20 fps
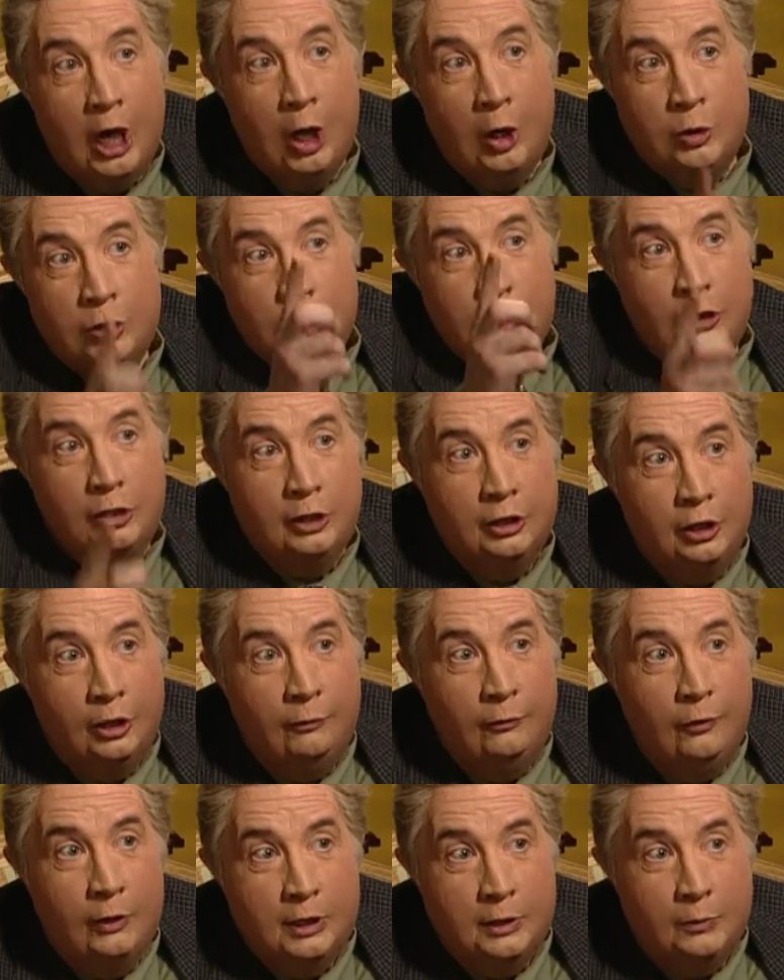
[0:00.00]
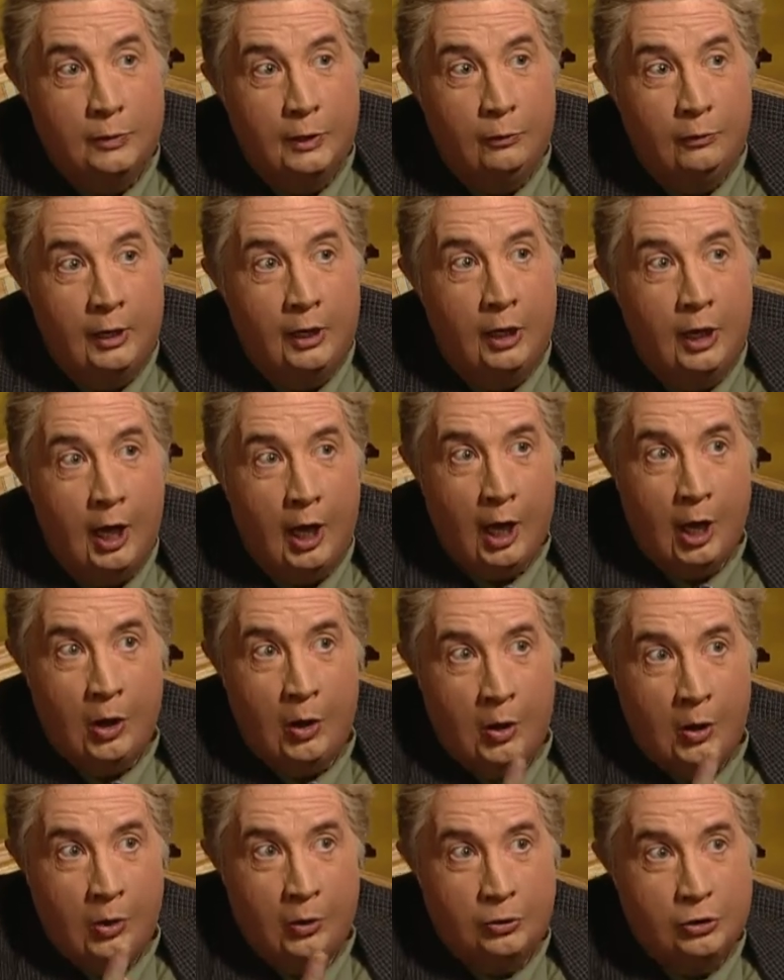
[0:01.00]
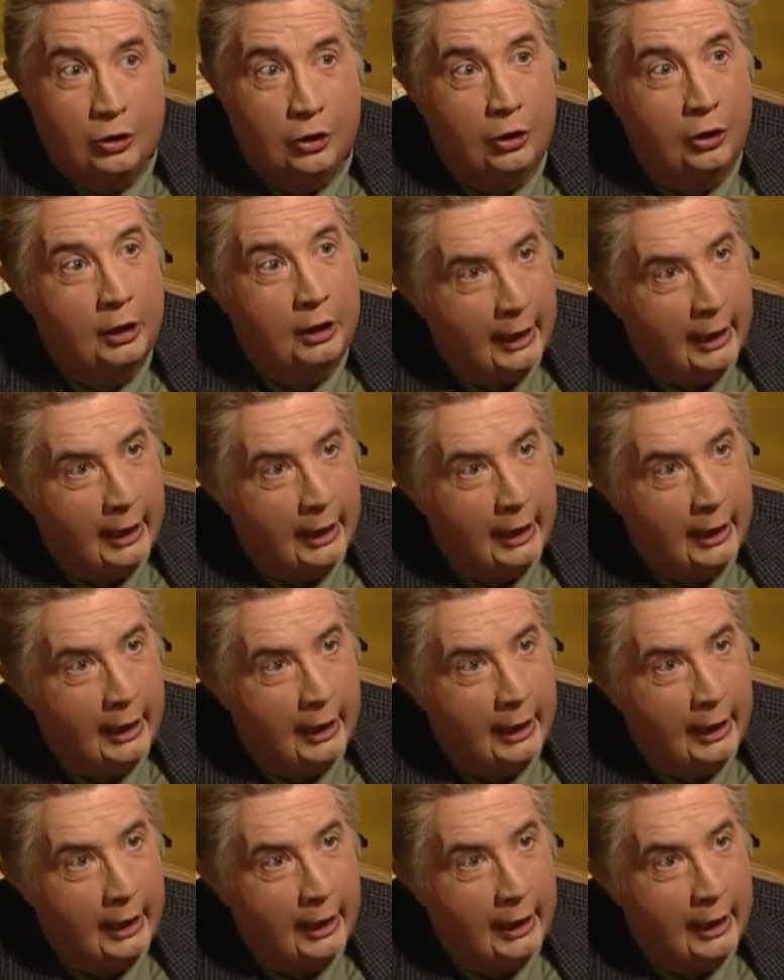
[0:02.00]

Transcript: oh, sure, and your voice went real, oh, sure,